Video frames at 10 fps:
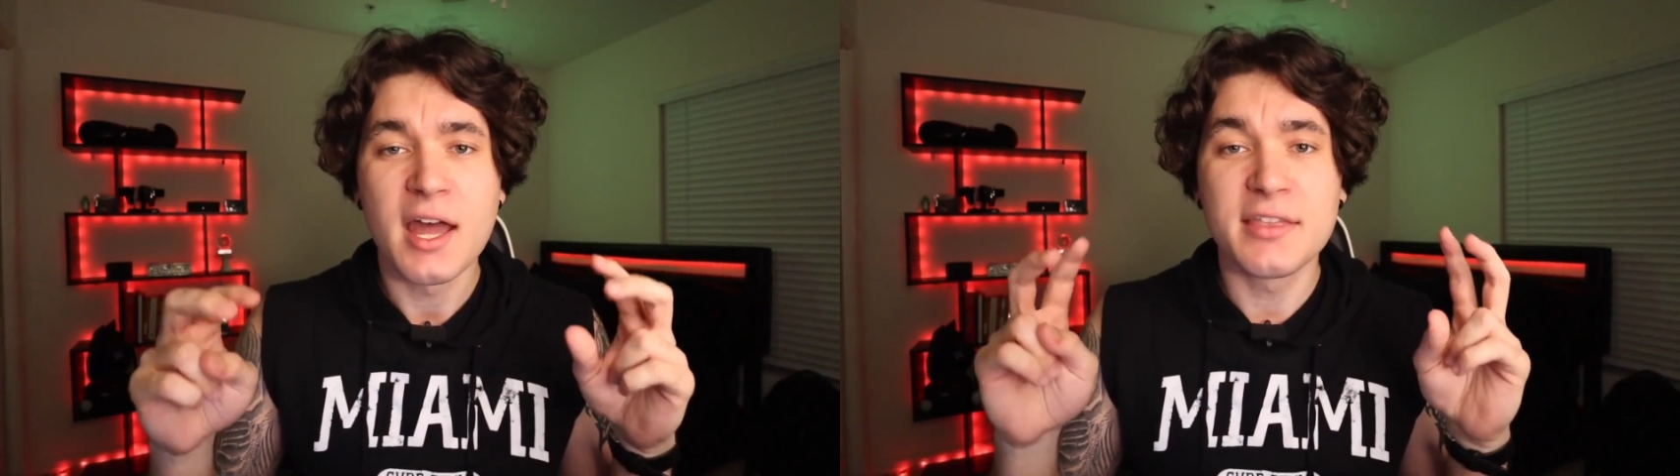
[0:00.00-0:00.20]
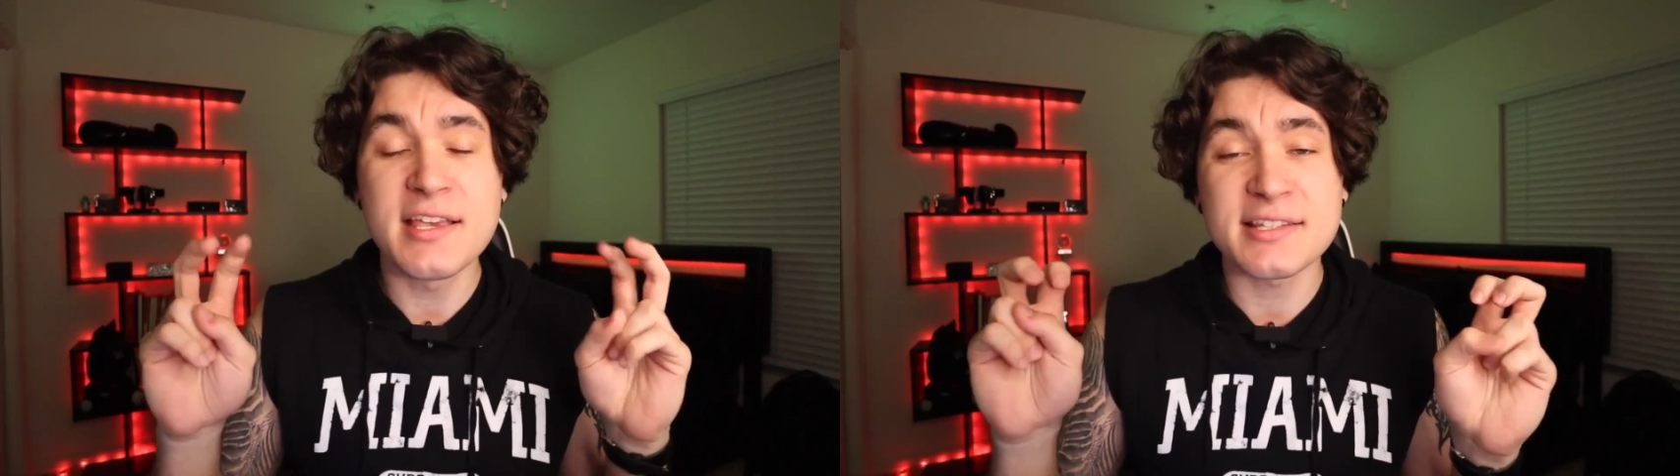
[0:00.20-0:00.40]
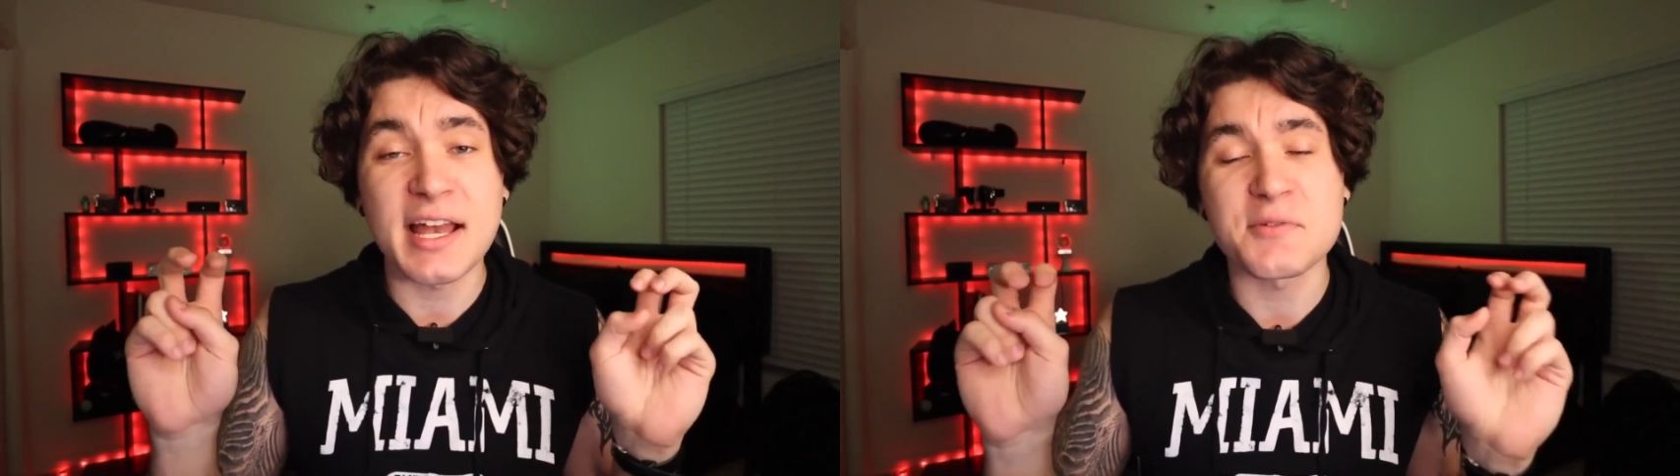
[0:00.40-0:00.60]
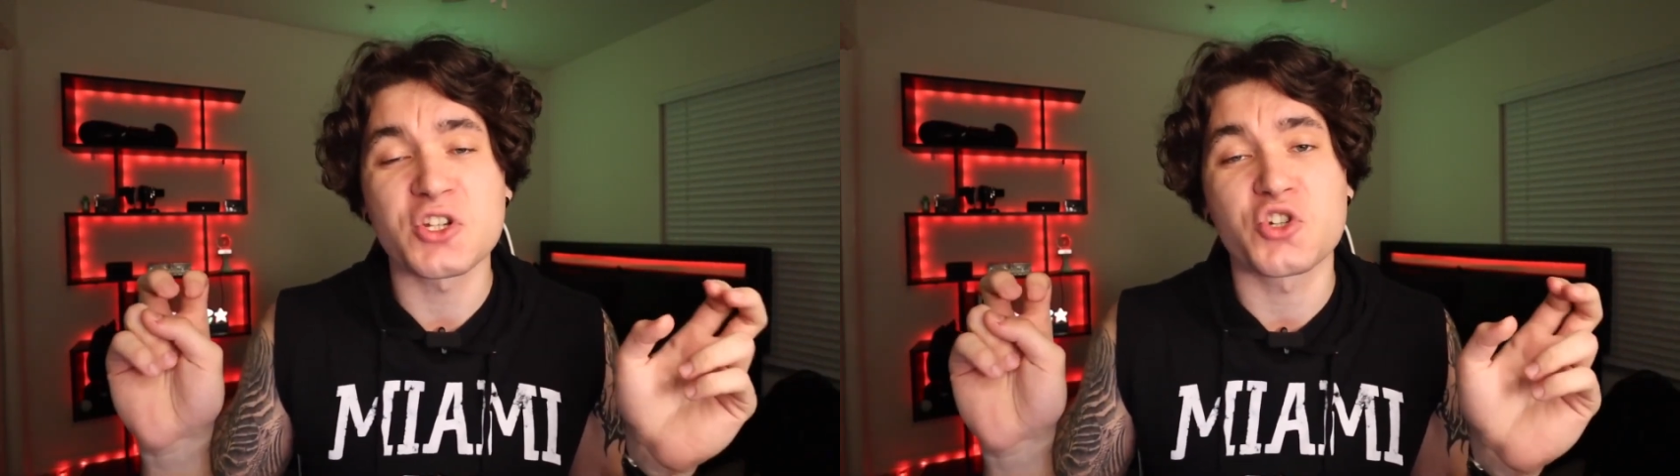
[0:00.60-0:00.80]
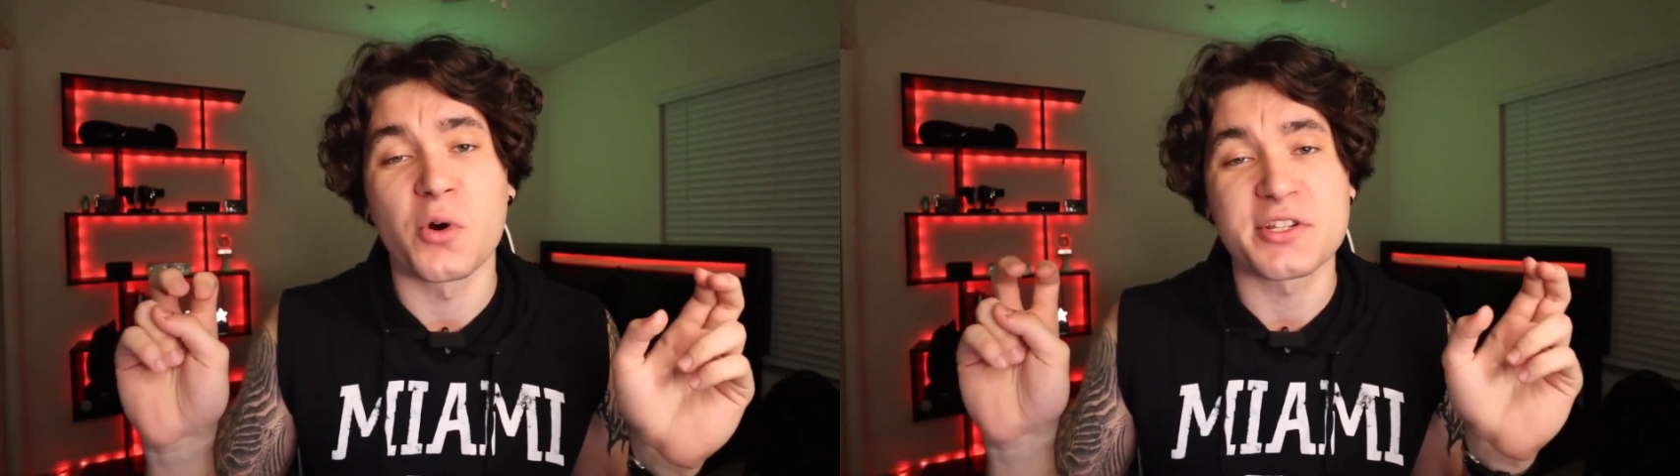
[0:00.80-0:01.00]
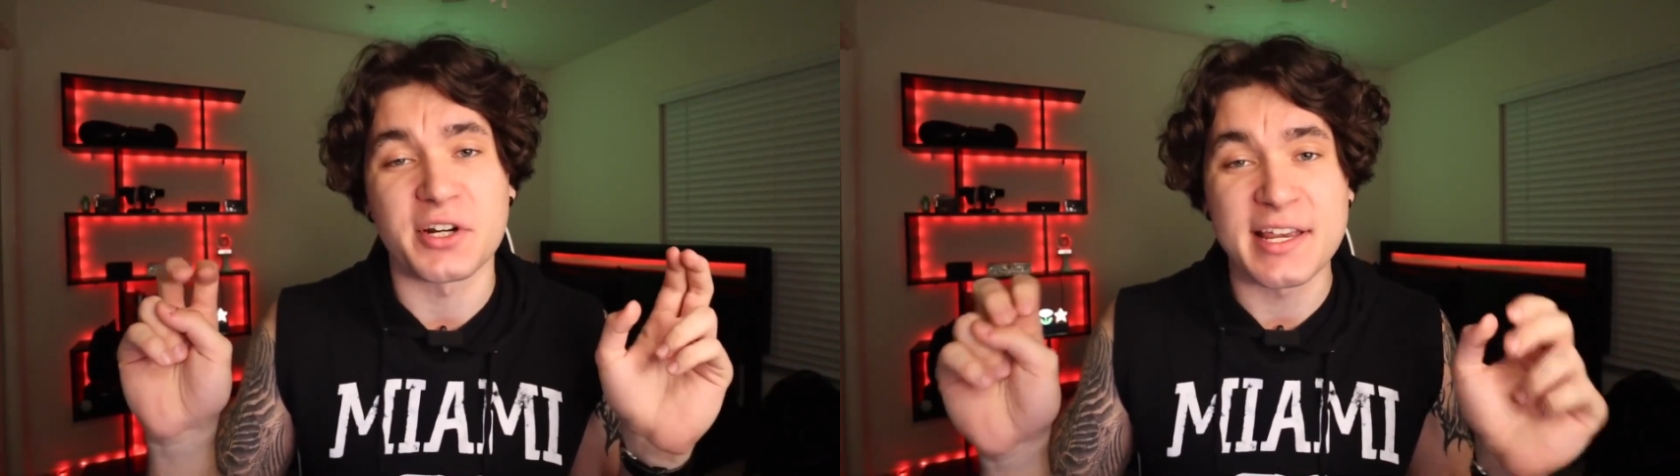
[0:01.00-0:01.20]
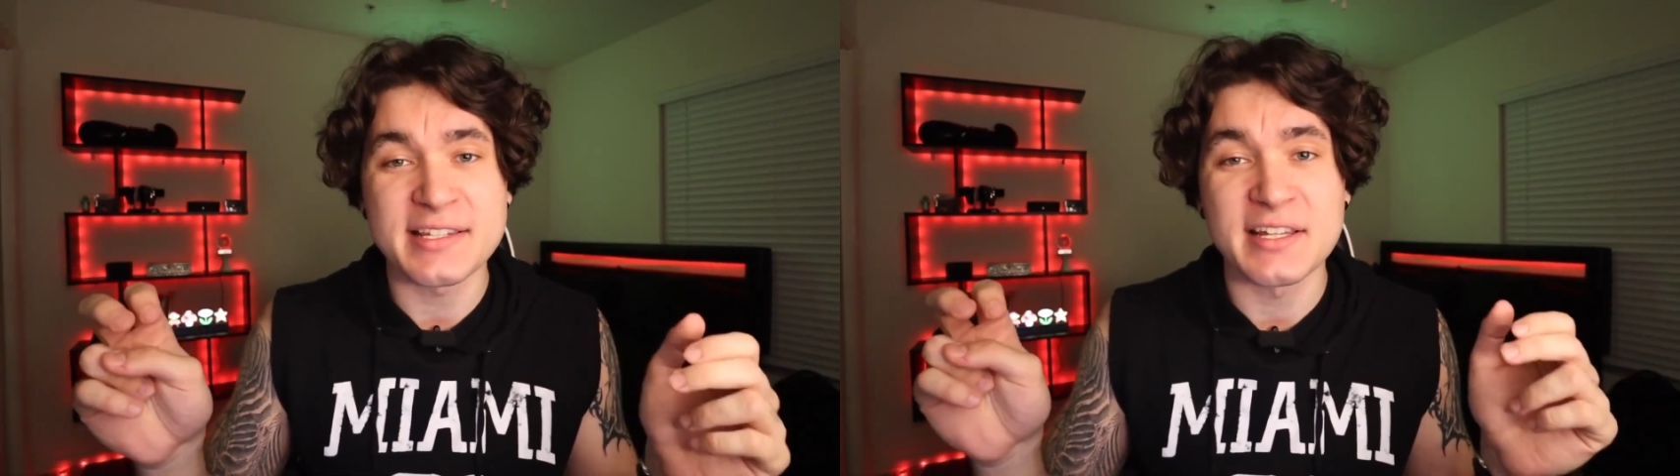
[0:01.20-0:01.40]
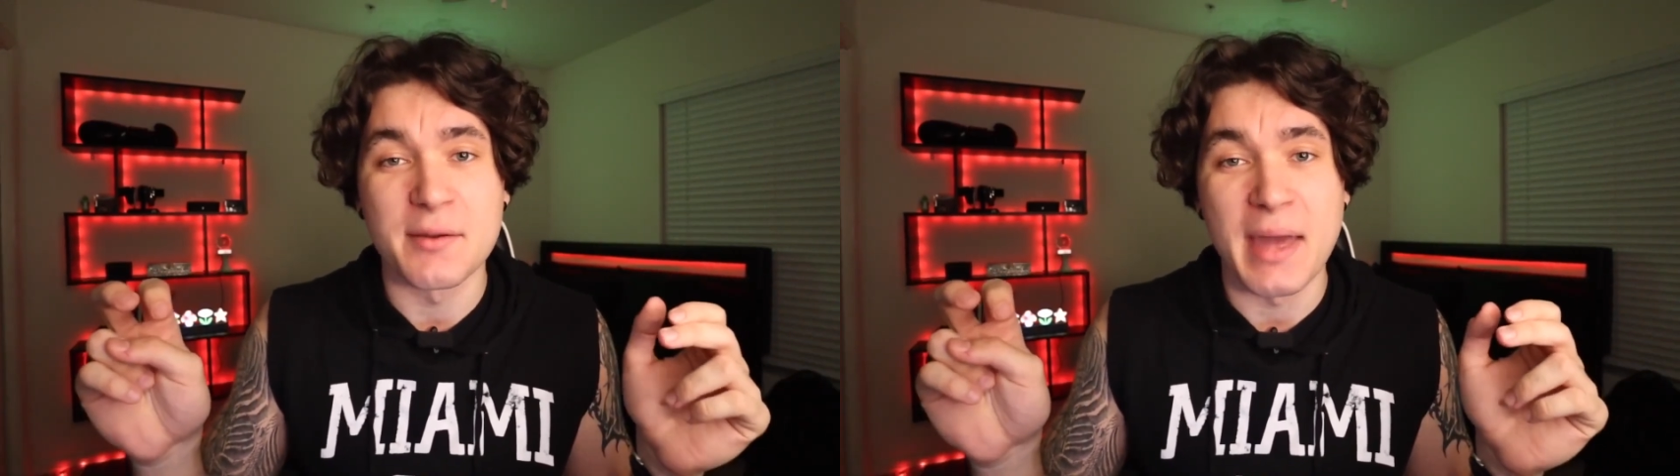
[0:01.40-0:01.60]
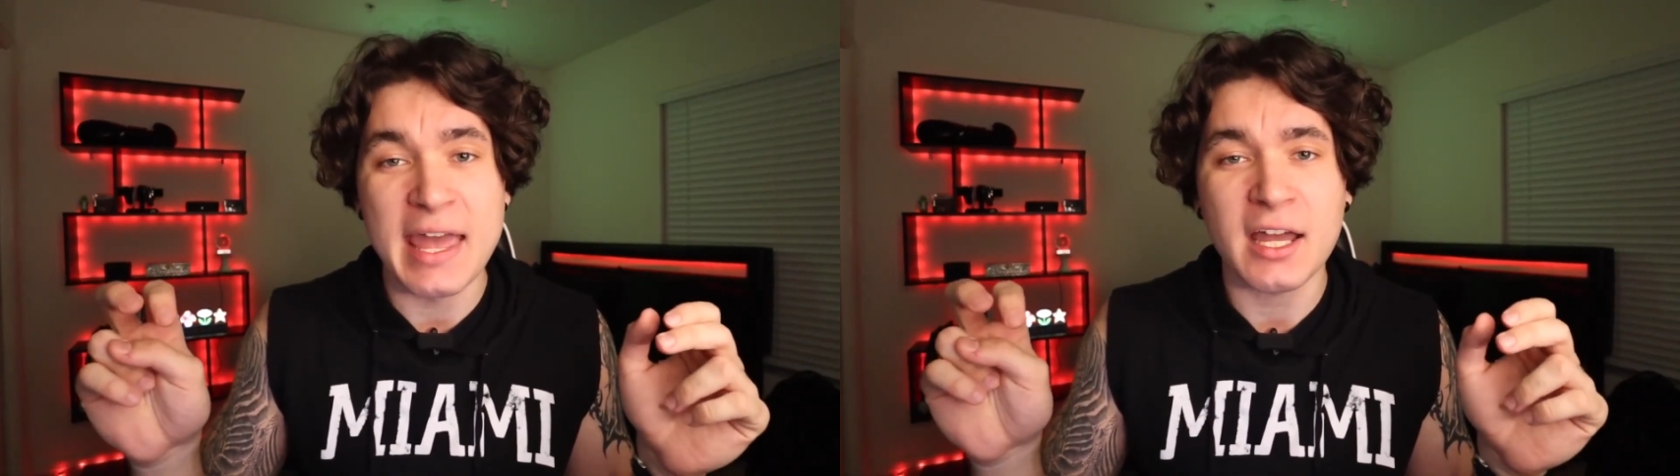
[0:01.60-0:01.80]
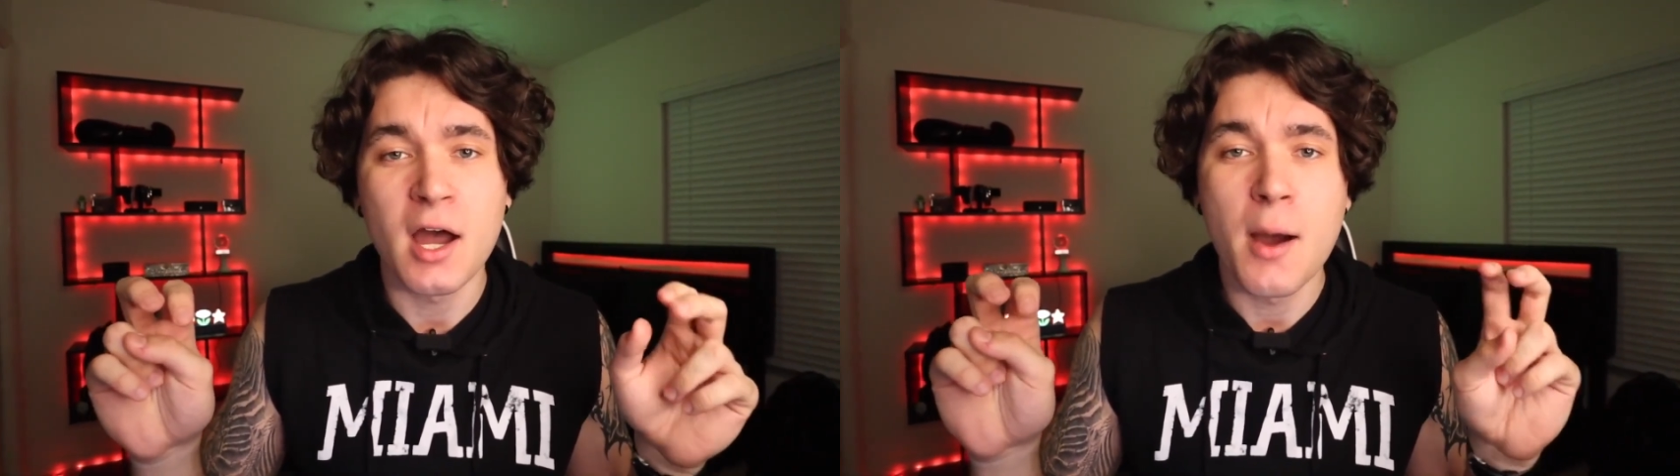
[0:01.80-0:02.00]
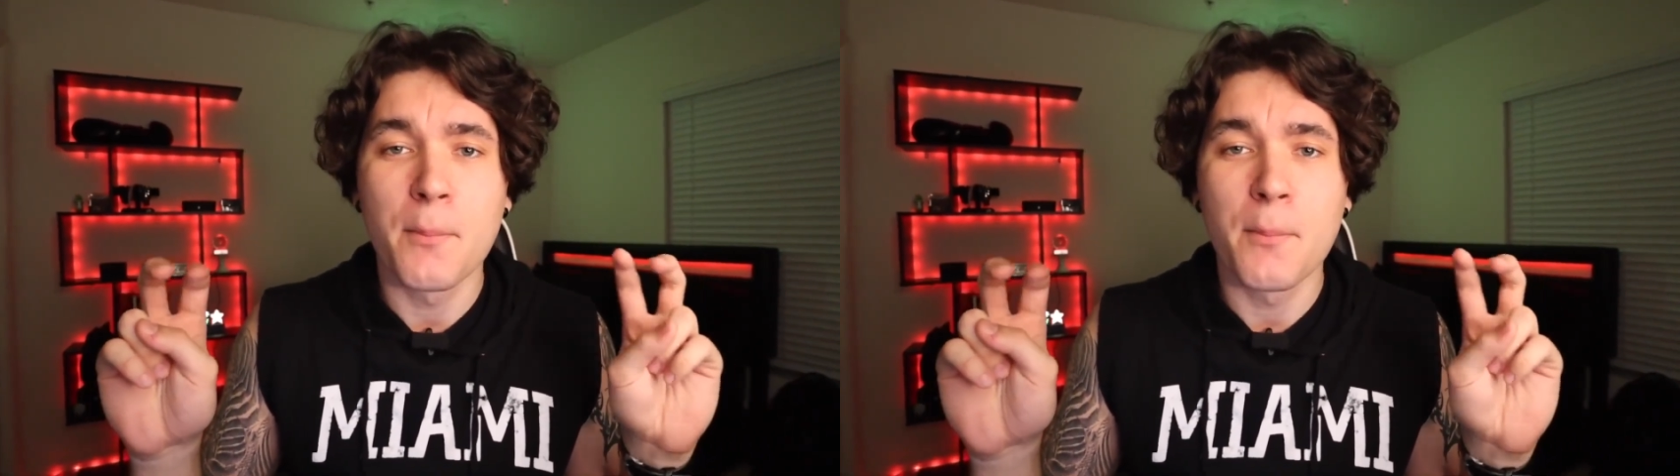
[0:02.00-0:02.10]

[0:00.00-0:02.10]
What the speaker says: these types of shorts are easy to make,